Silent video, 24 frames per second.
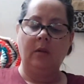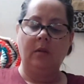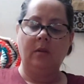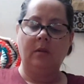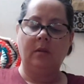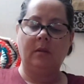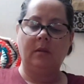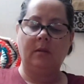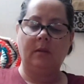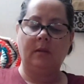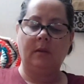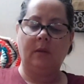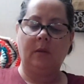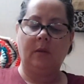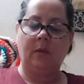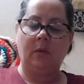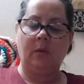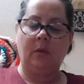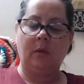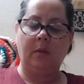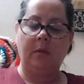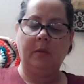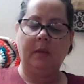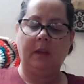So
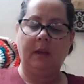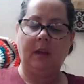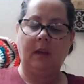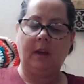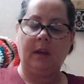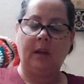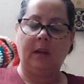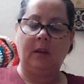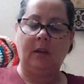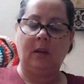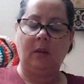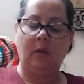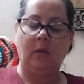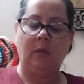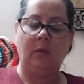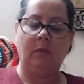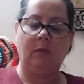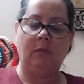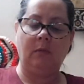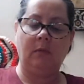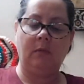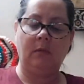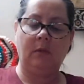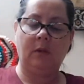normally I
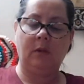don't